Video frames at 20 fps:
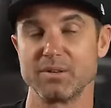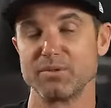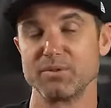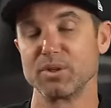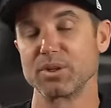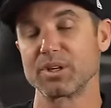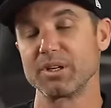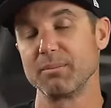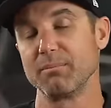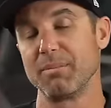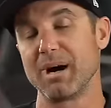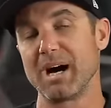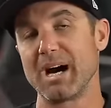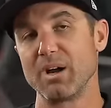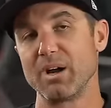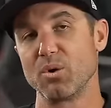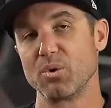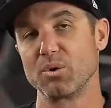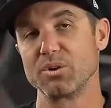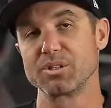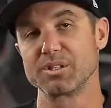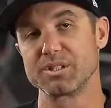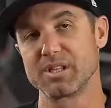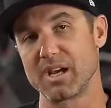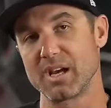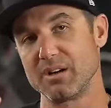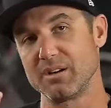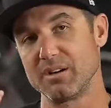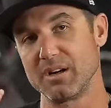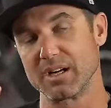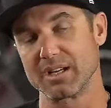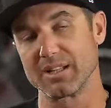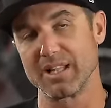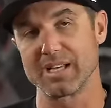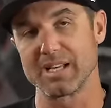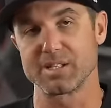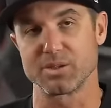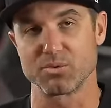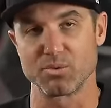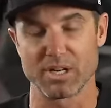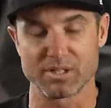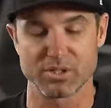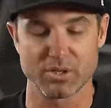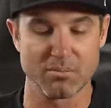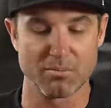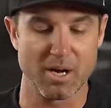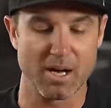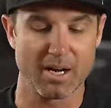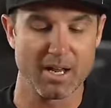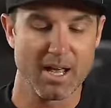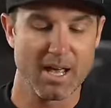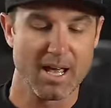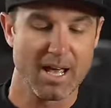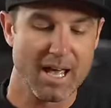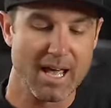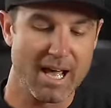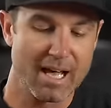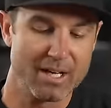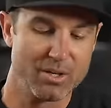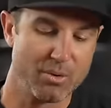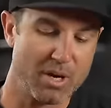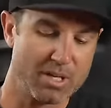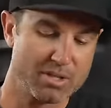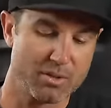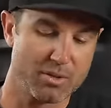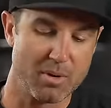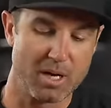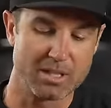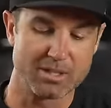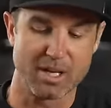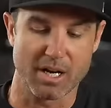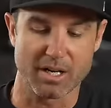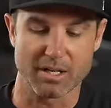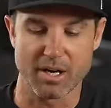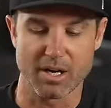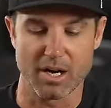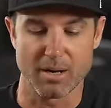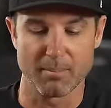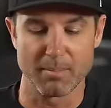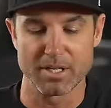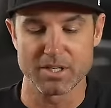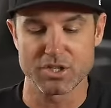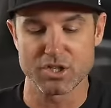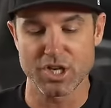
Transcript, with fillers: So if you're looking to buy or sell a classic resto mod, head to restomods.com.